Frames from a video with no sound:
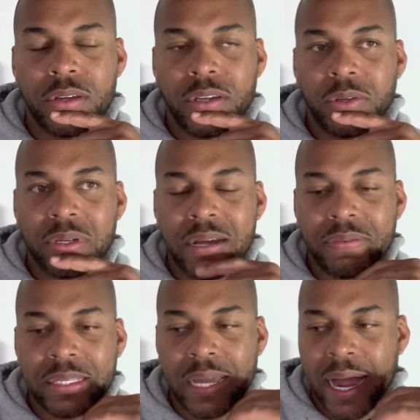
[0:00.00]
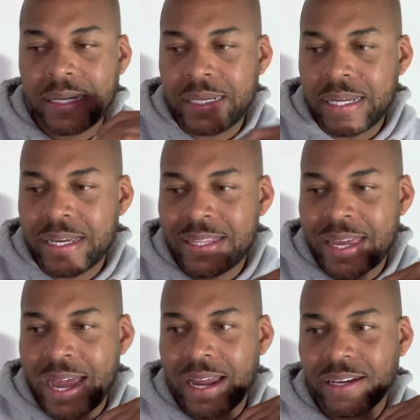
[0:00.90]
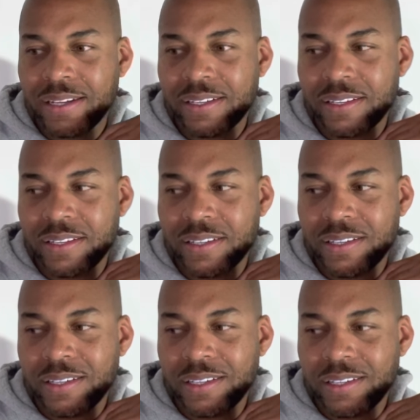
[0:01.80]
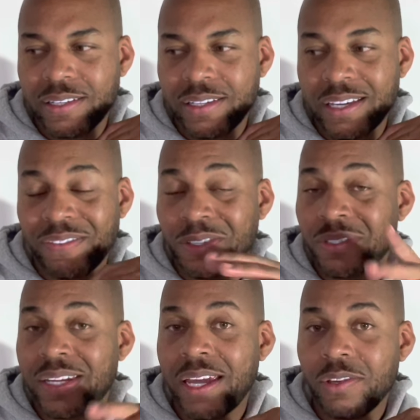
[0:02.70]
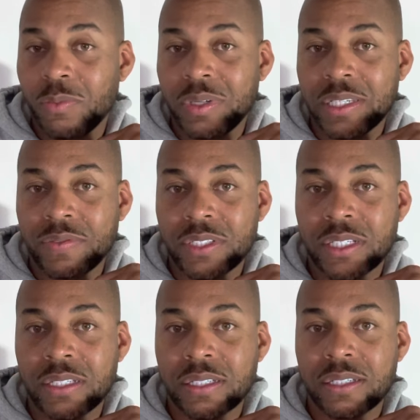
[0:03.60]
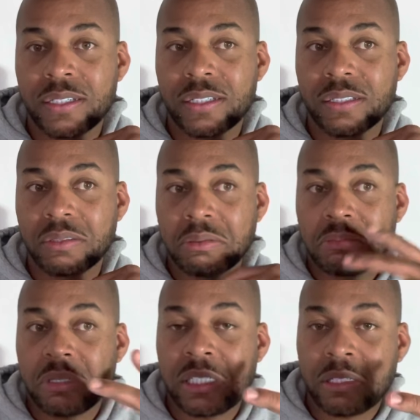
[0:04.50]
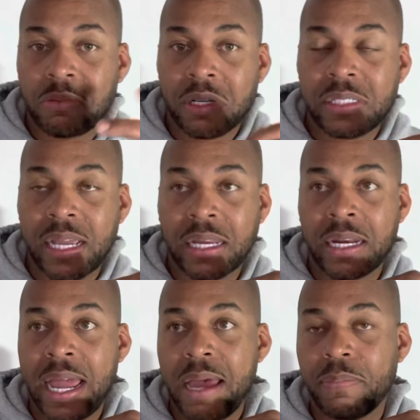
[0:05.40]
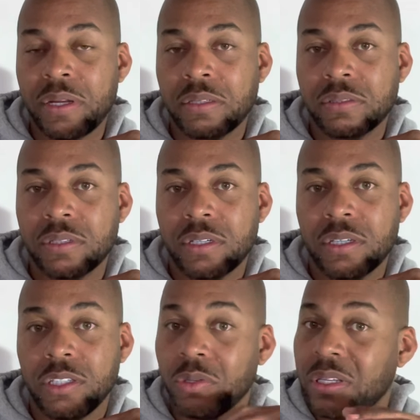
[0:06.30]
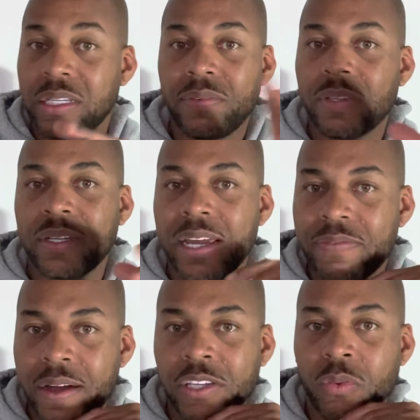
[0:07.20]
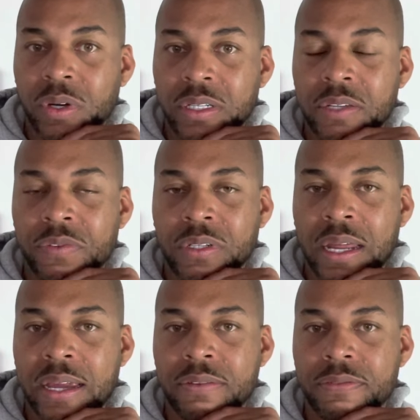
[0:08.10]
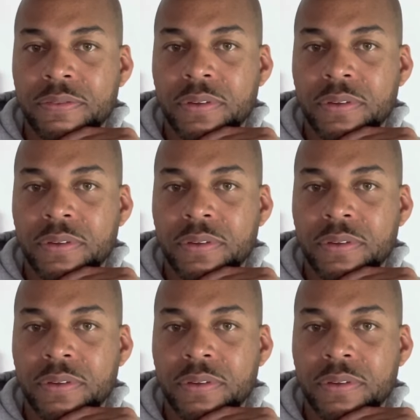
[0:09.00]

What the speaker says: You loved the idea that if you say you believe in Jesus, what's the worst that can happen? You can live your life how you want to live your life,